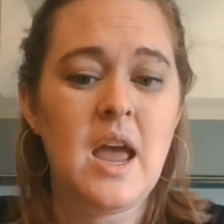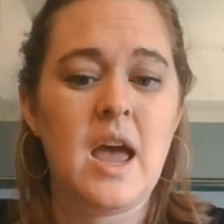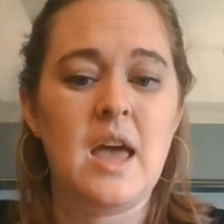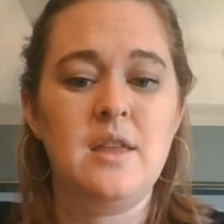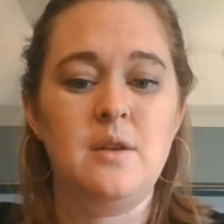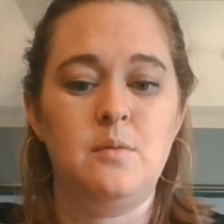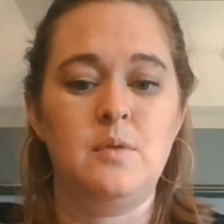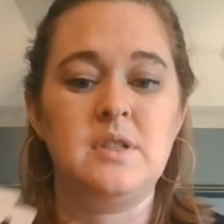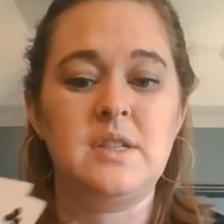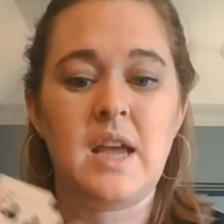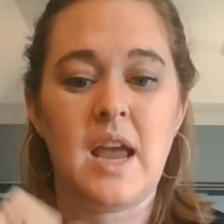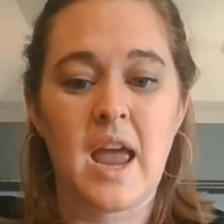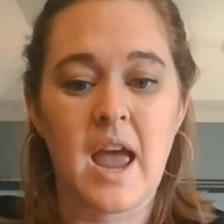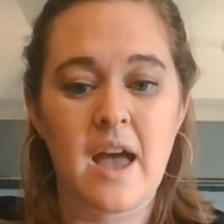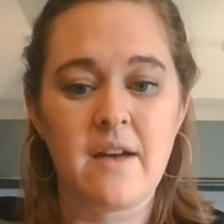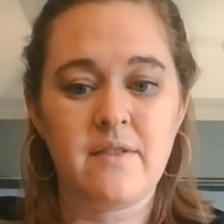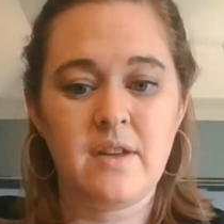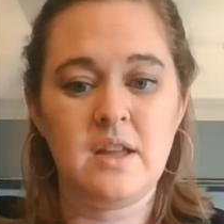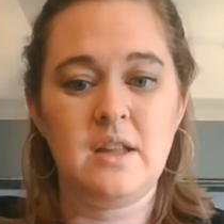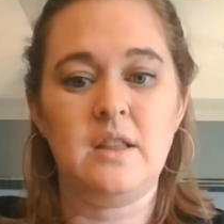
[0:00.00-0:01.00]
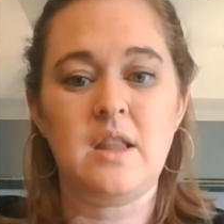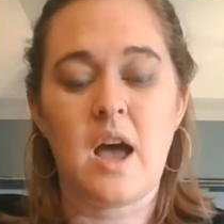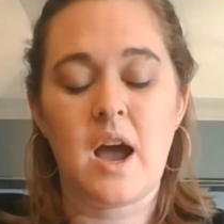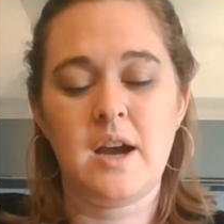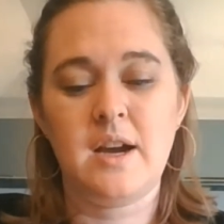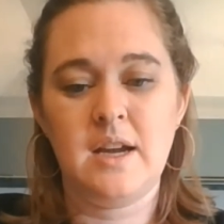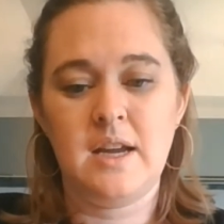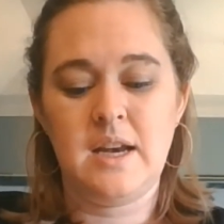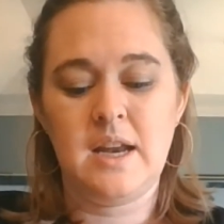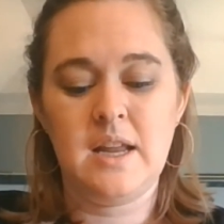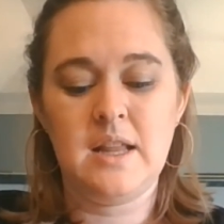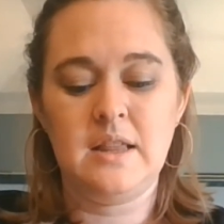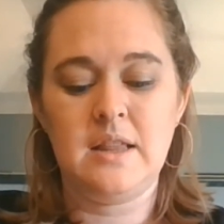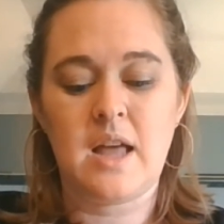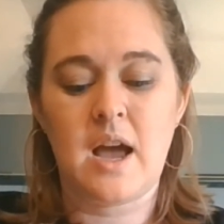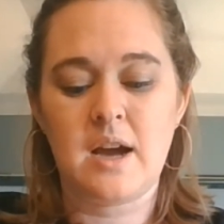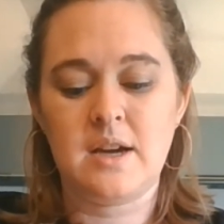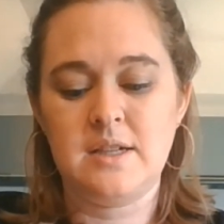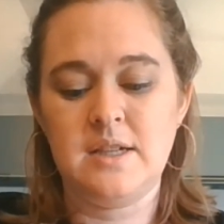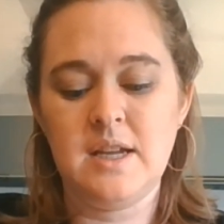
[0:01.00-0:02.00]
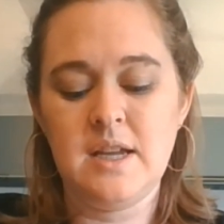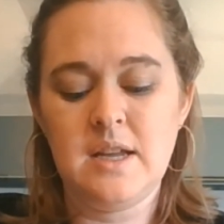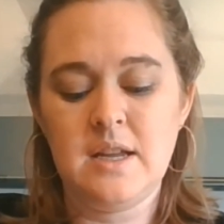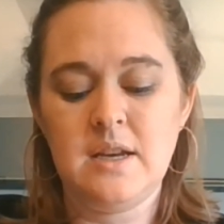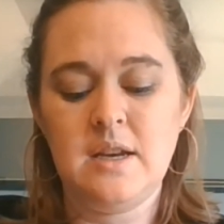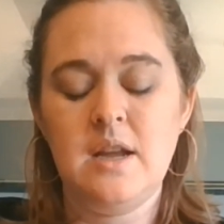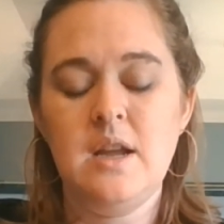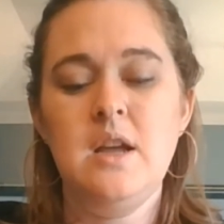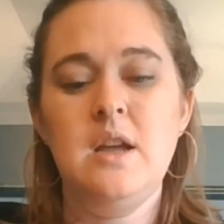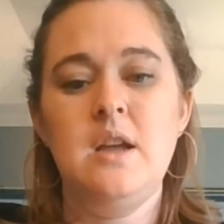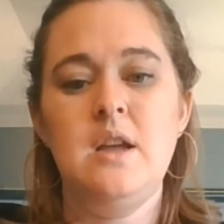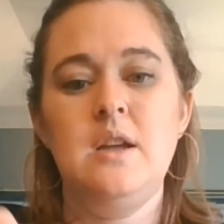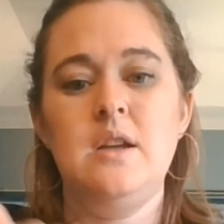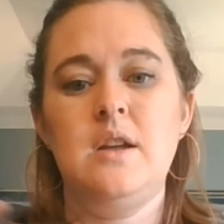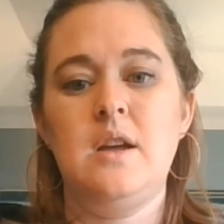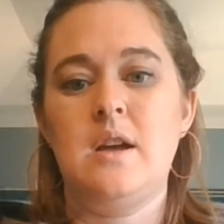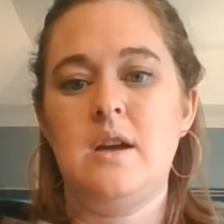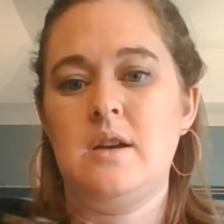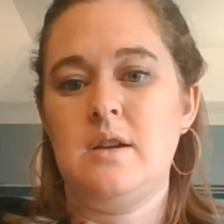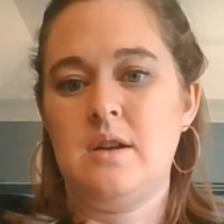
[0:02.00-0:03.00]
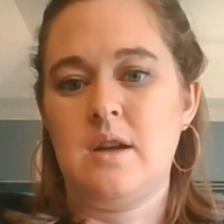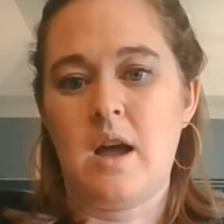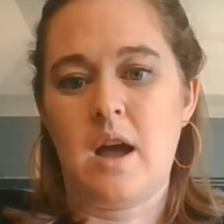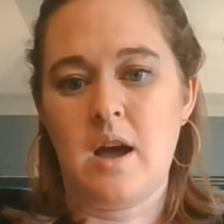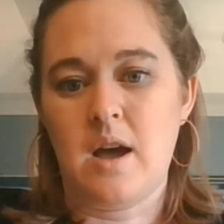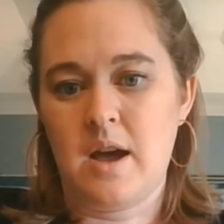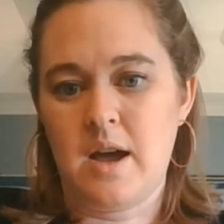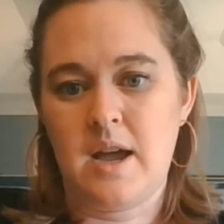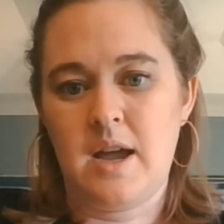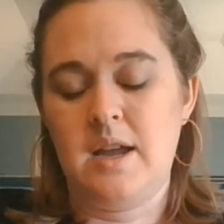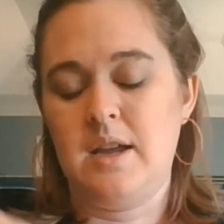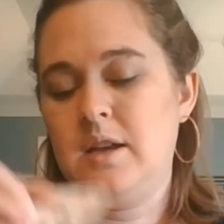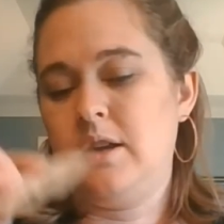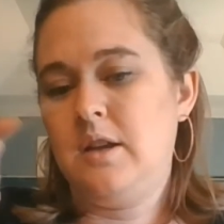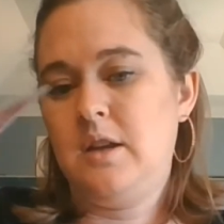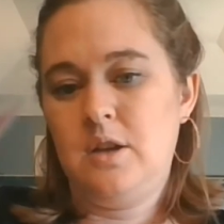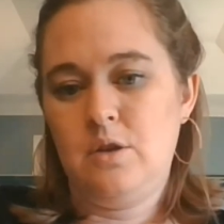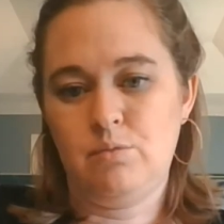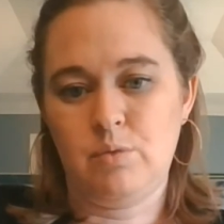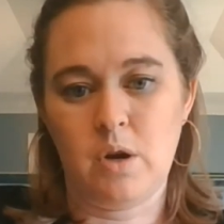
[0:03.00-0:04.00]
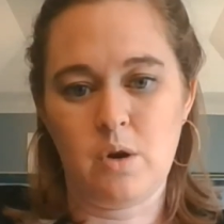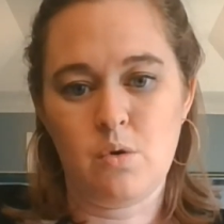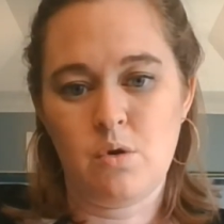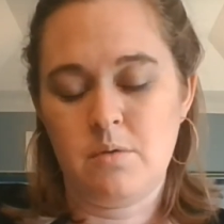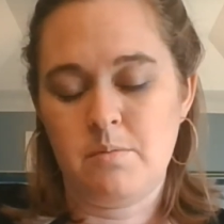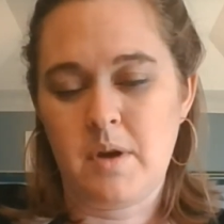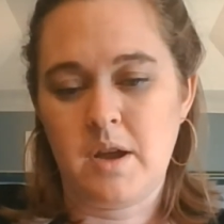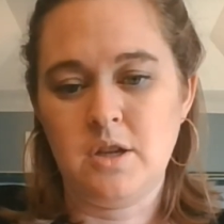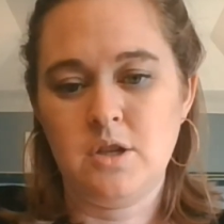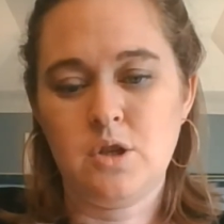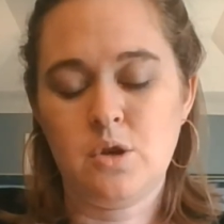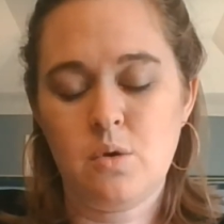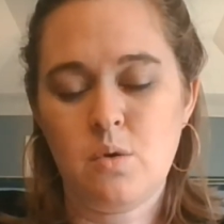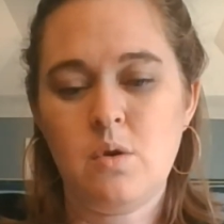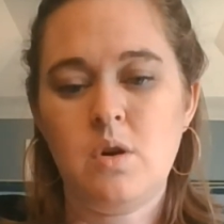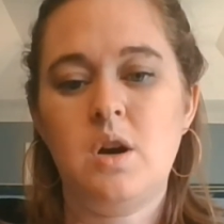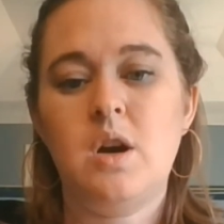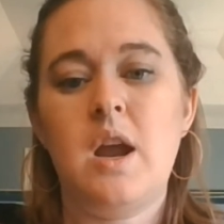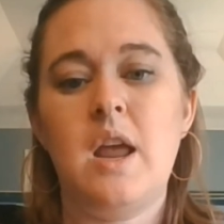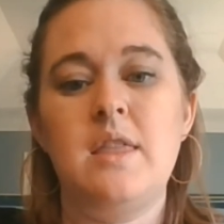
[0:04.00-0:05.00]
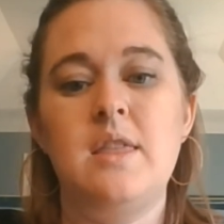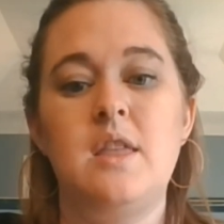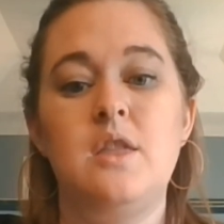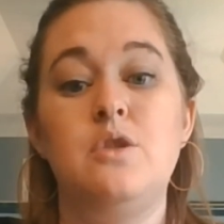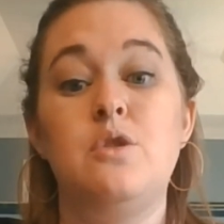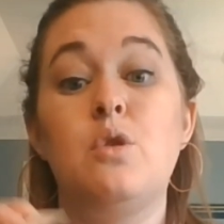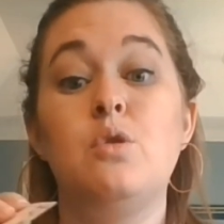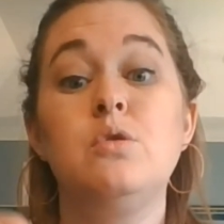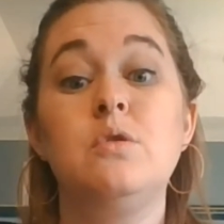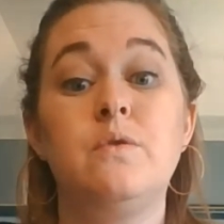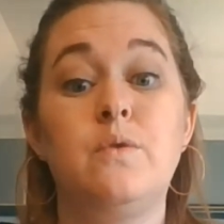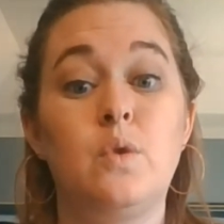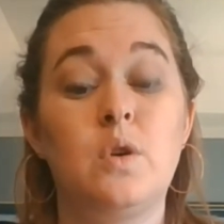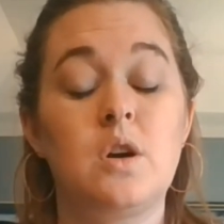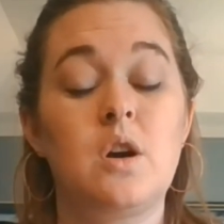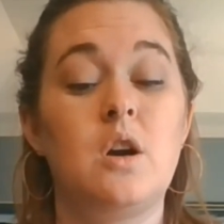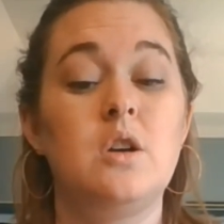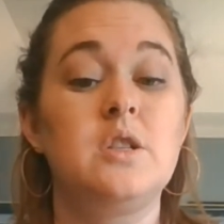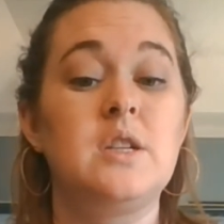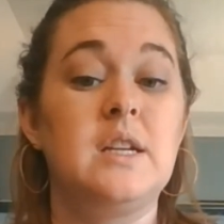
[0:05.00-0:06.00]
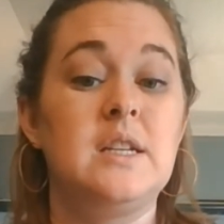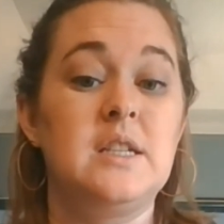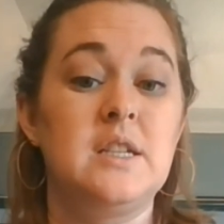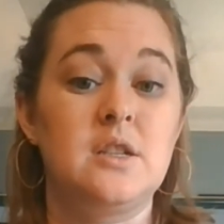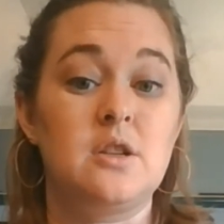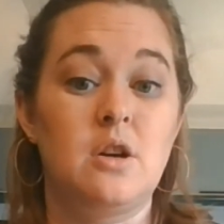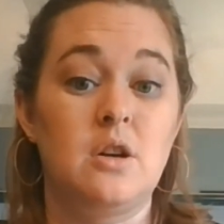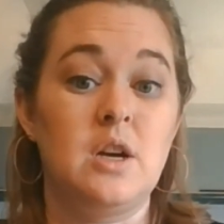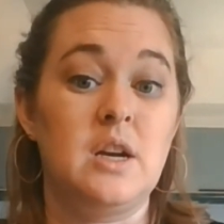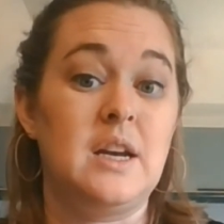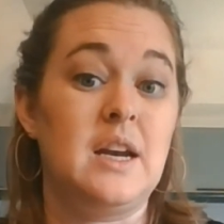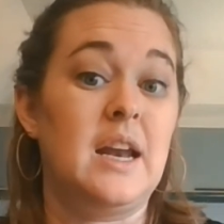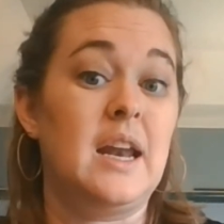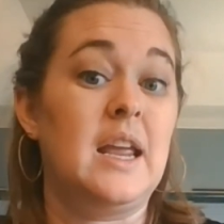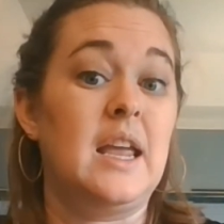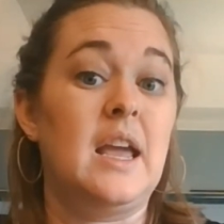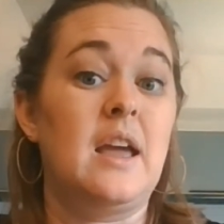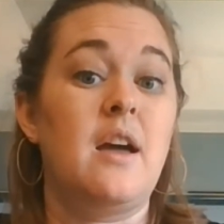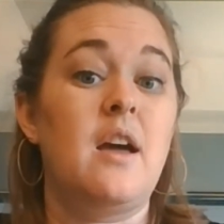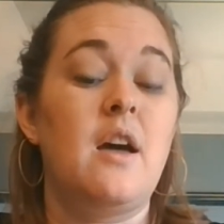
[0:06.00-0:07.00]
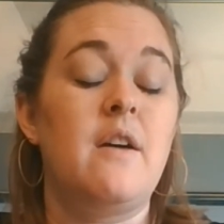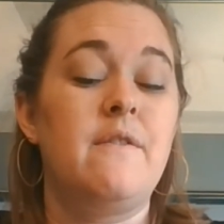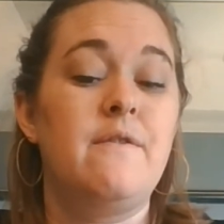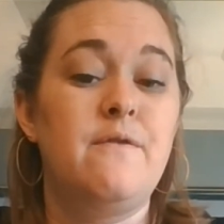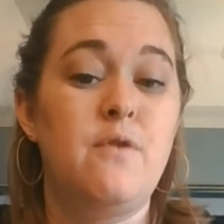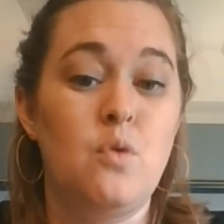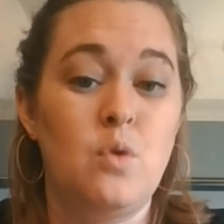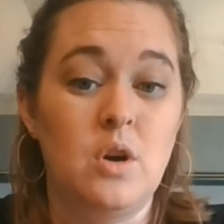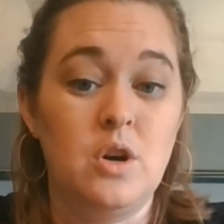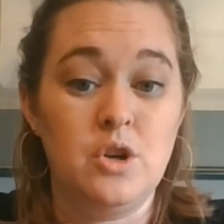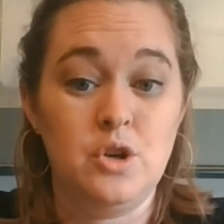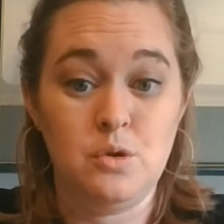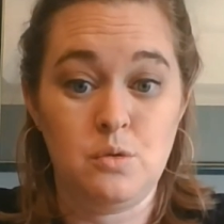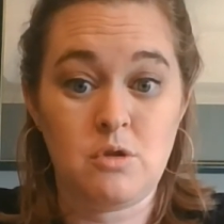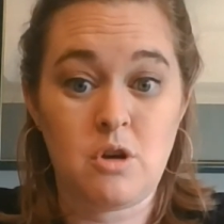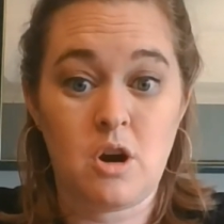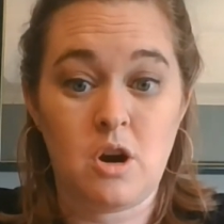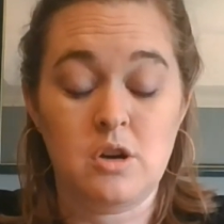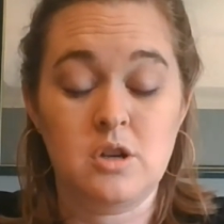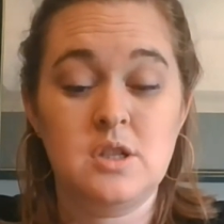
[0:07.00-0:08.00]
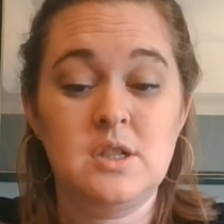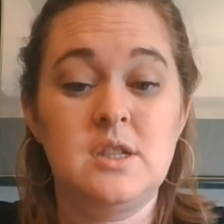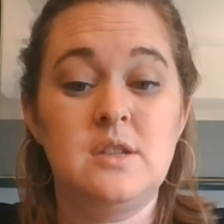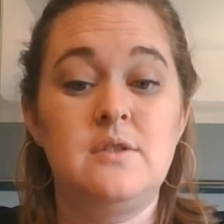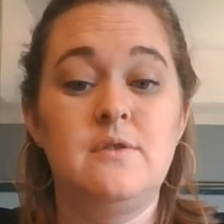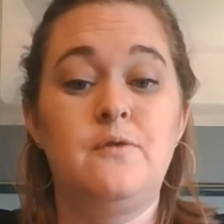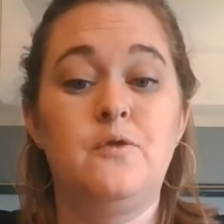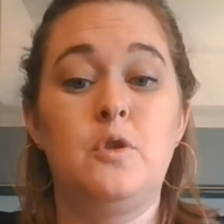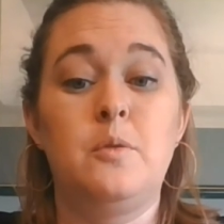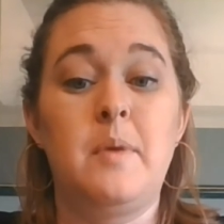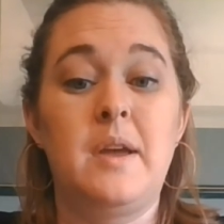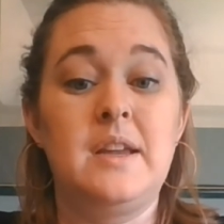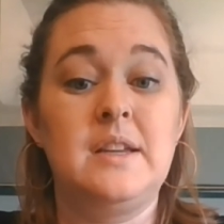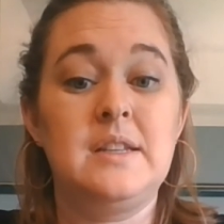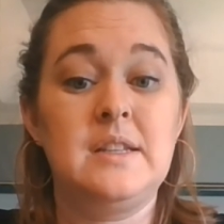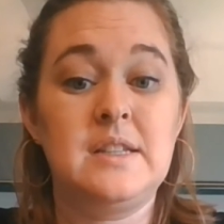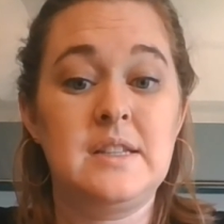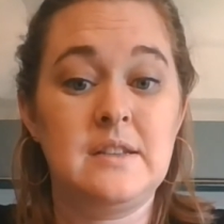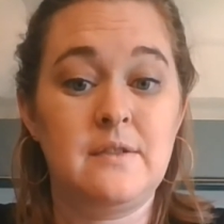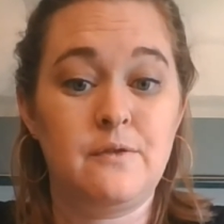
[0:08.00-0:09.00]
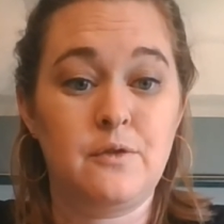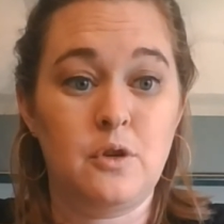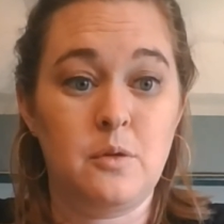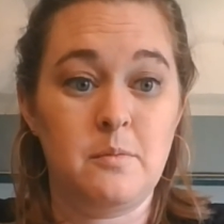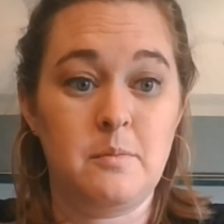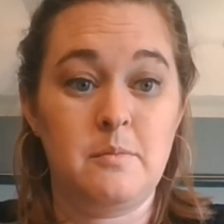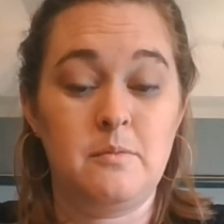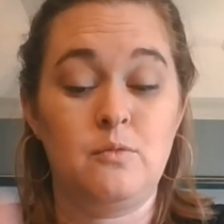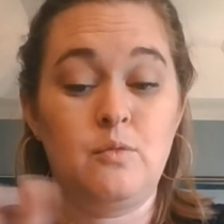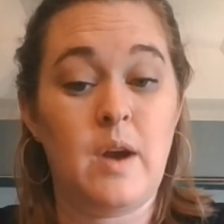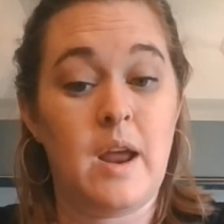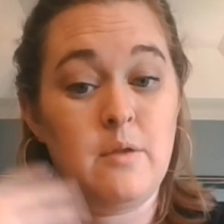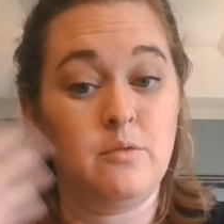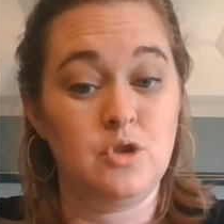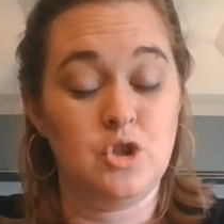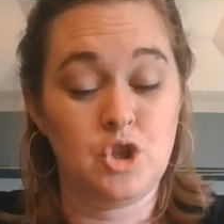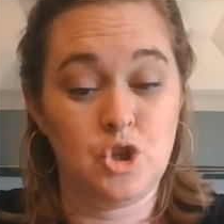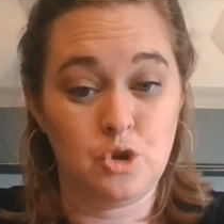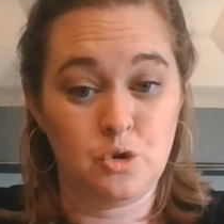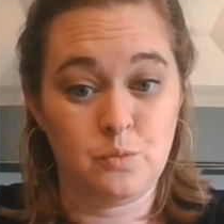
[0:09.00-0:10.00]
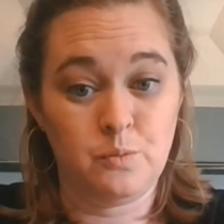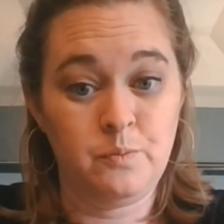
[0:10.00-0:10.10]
And once I have it locked in, I record my score, and then those 4 cards get discarded, and I get 4 new cards for round 2.